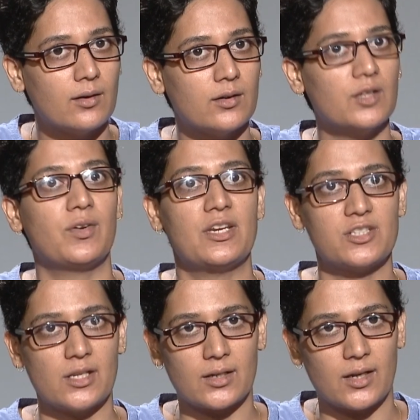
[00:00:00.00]

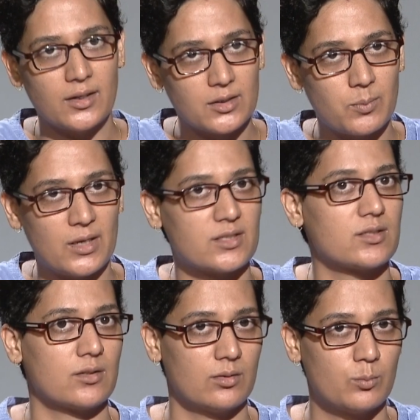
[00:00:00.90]
differential current
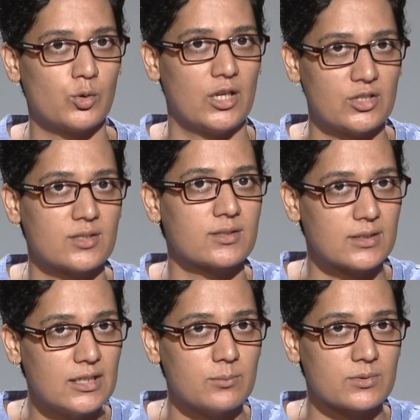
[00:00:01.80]
based protection
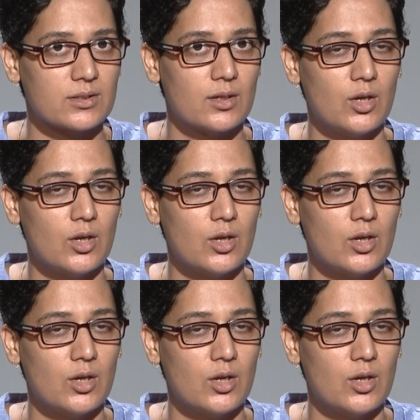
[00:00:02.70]
schemes.